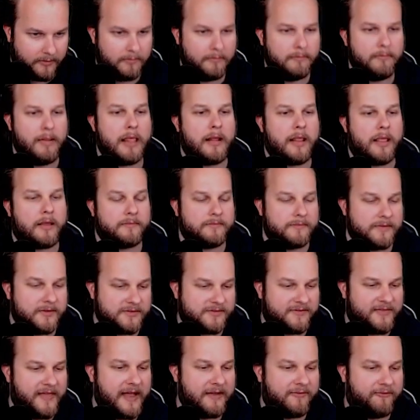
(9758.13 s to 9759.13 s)
Blah, there's
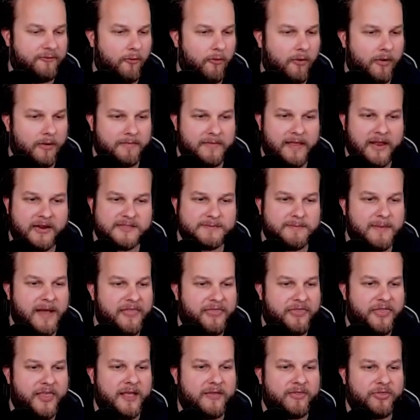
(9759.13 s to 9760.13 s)
that four. There's my
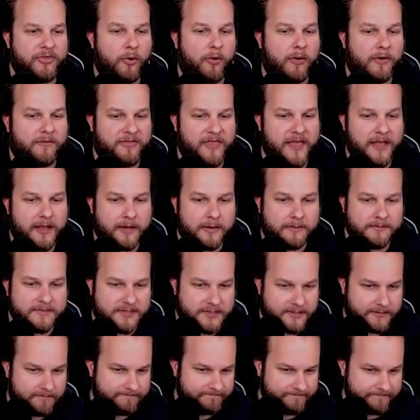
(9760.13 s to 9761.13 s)
thick Thor
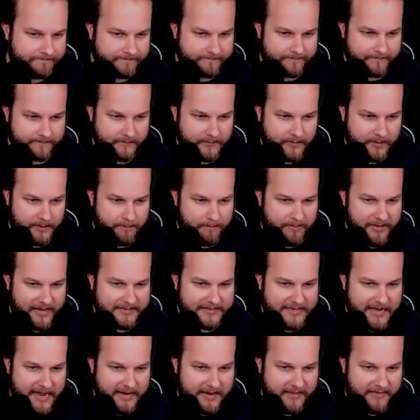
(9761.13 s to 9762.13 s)
Thickums. Big
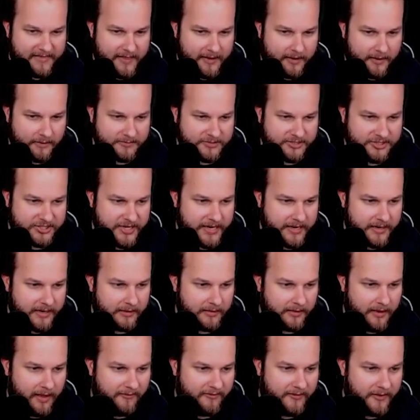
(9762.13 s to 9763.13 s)
Daddy Thickums, chat. I
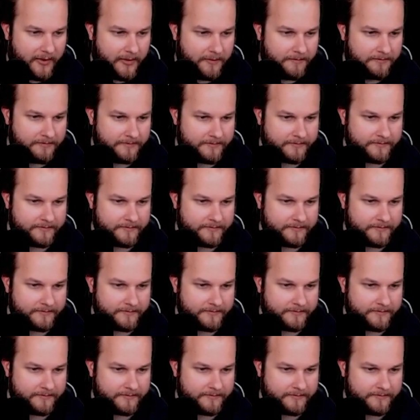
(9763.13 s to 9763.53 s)
love him.